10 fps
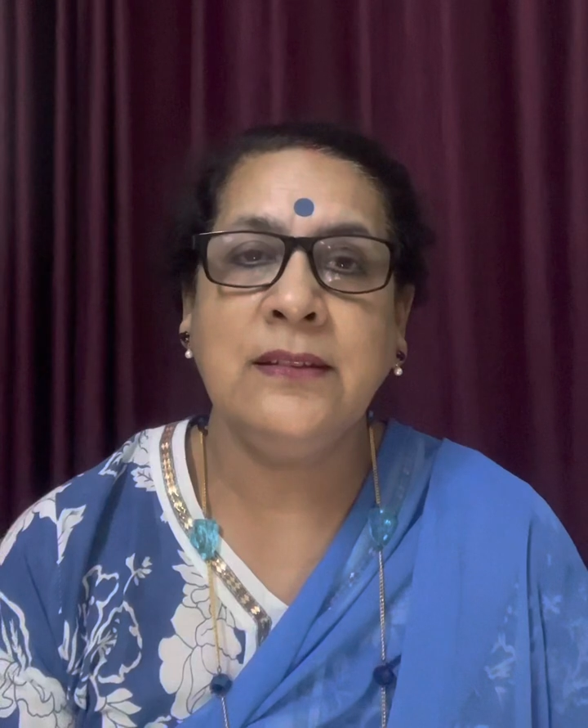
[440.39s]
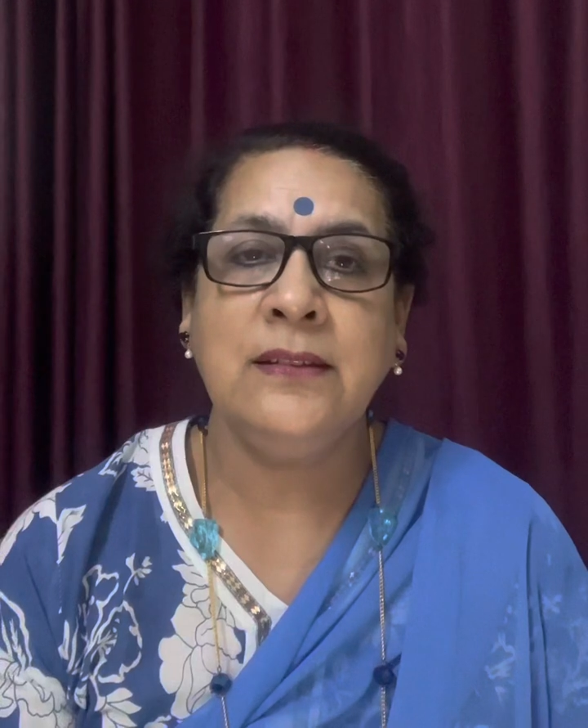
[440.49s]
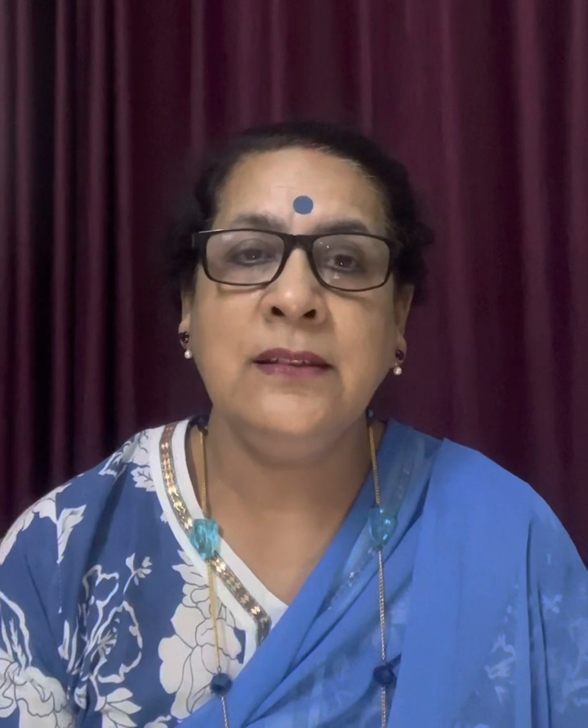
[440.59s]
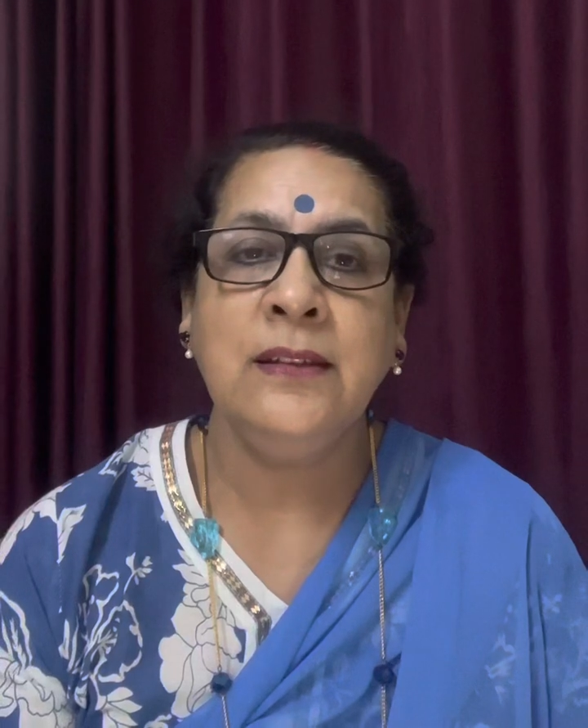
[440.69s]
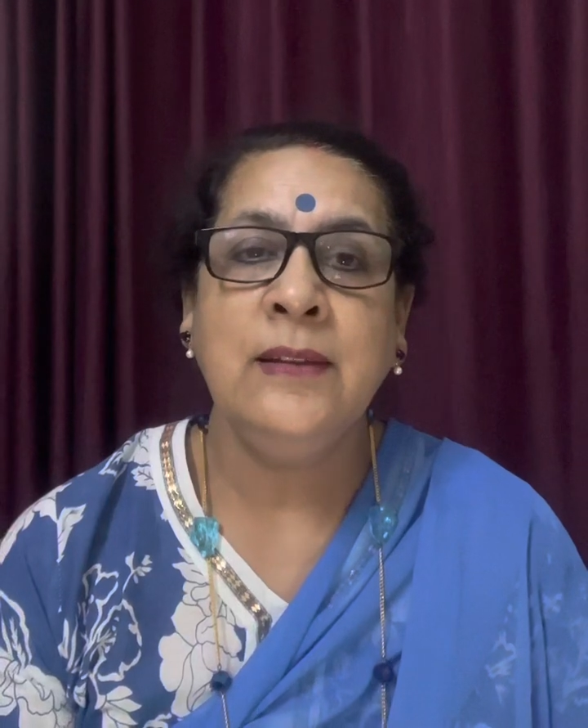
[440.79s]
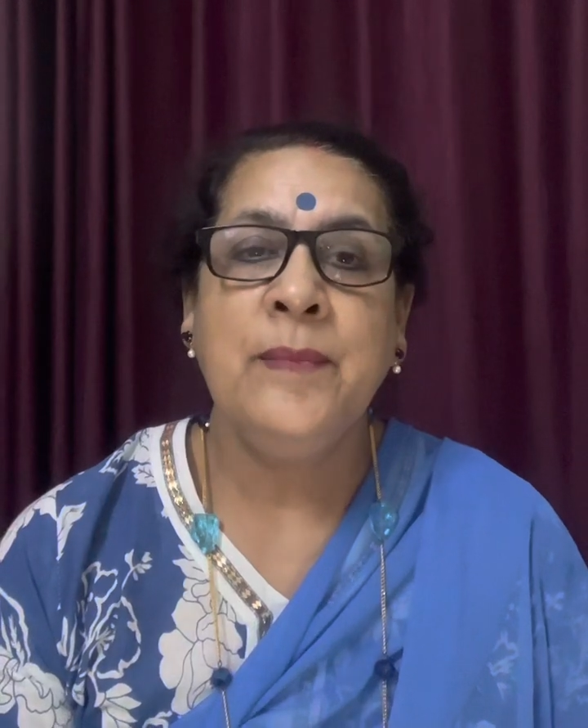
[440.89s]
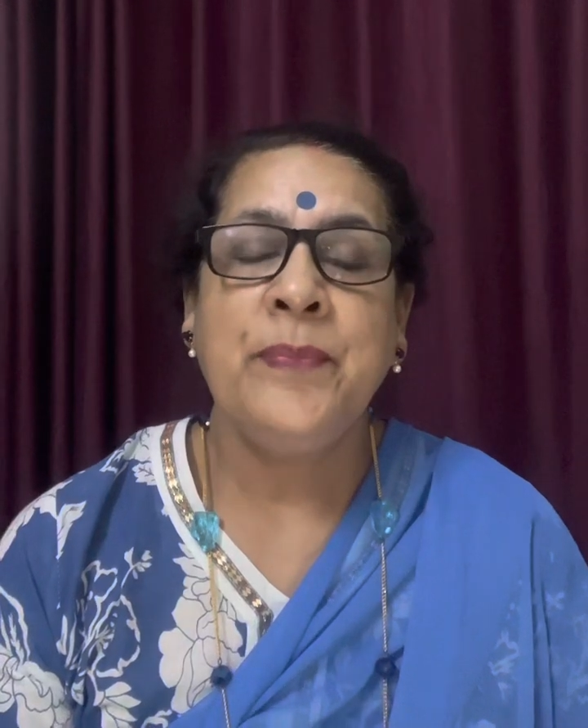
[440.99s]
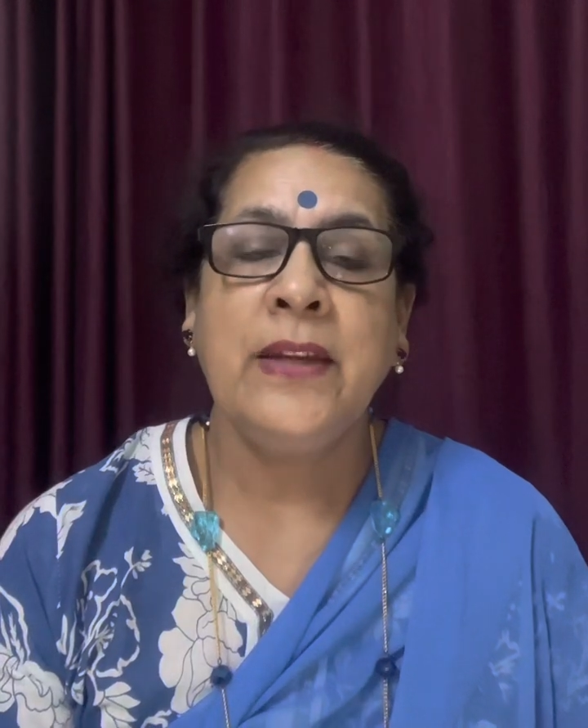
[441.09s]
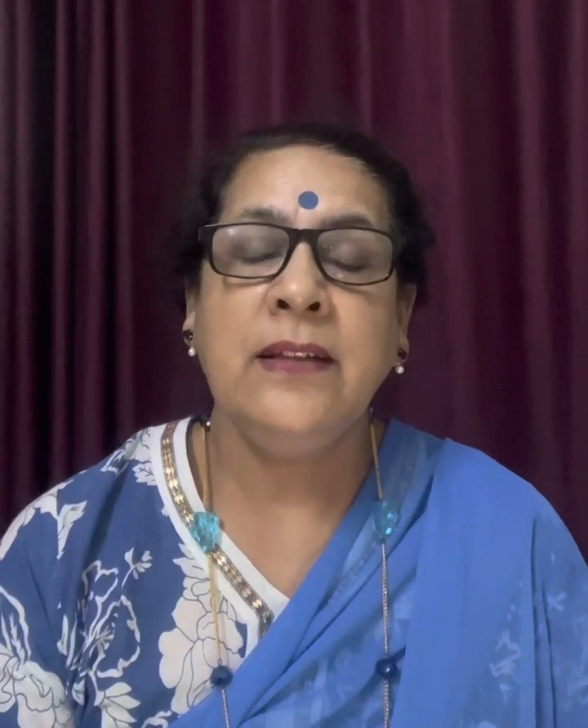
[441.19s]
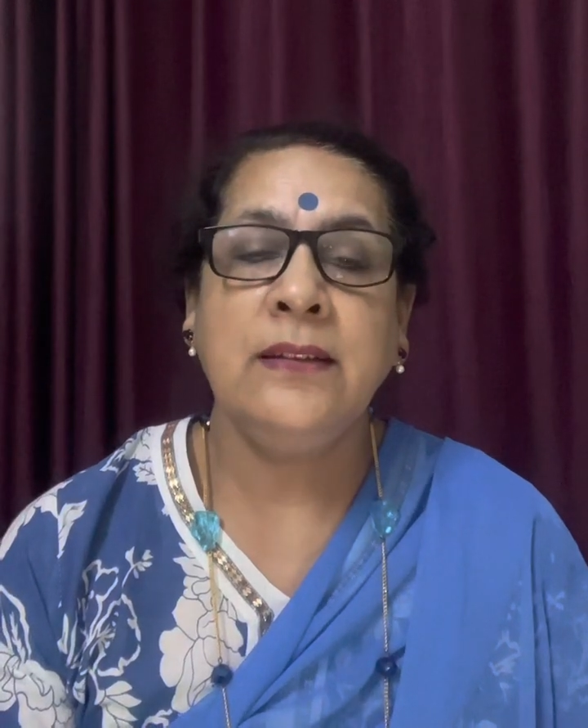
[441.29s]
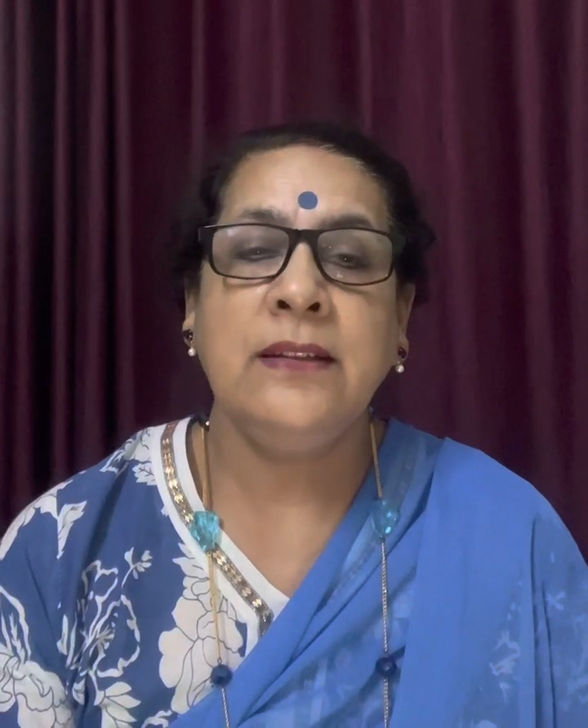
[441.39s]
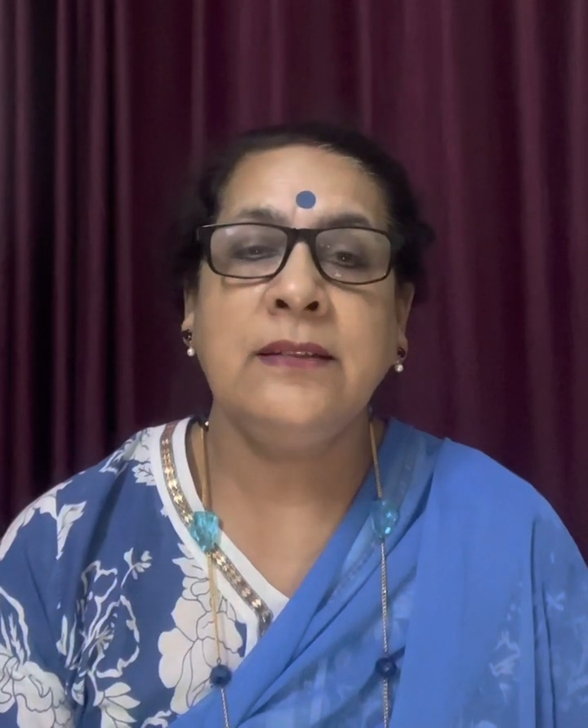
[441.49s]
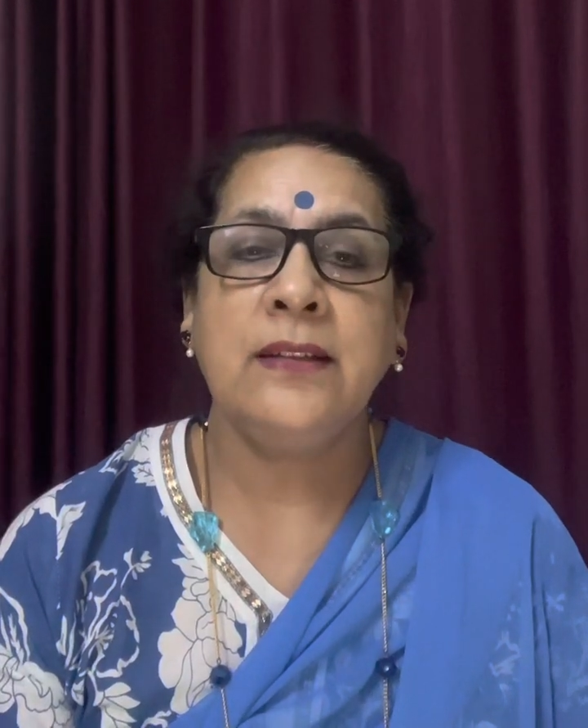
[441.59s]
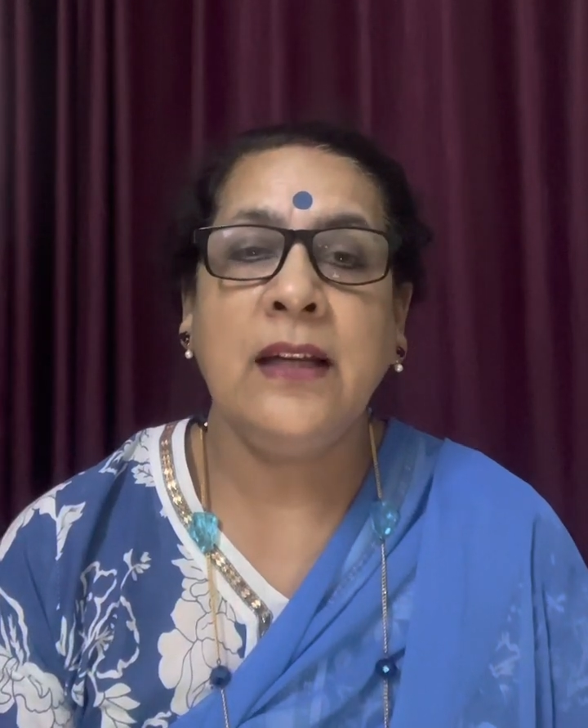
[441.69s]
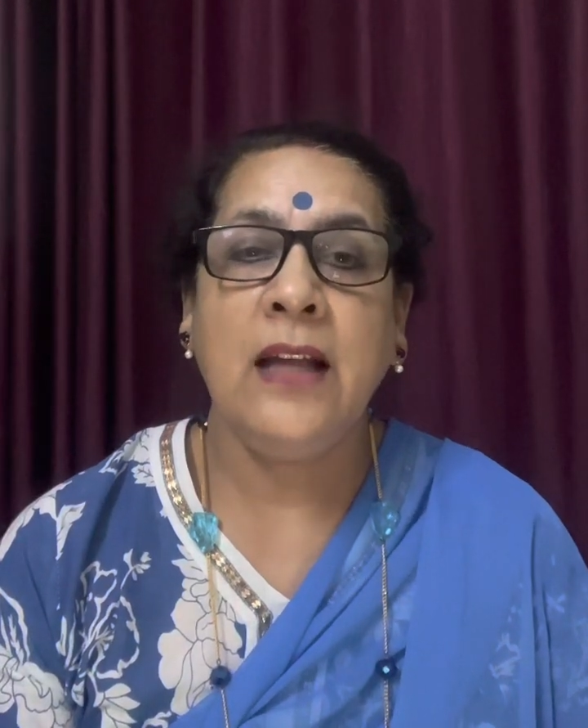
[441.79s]

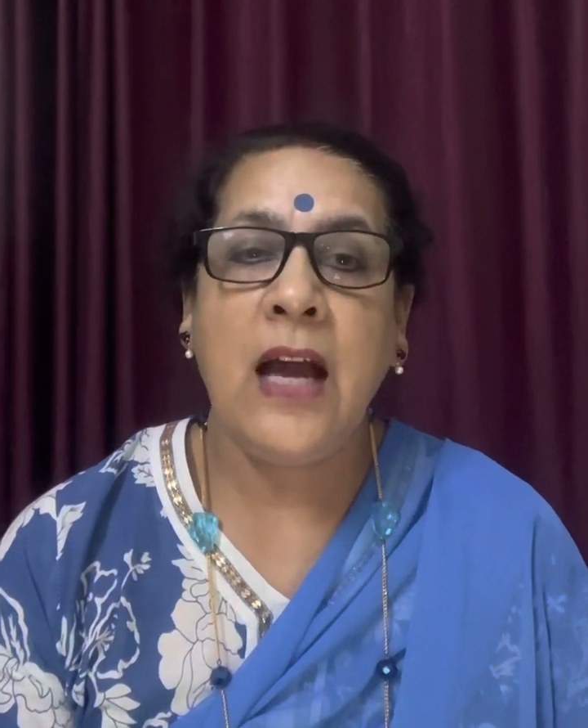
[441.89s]
an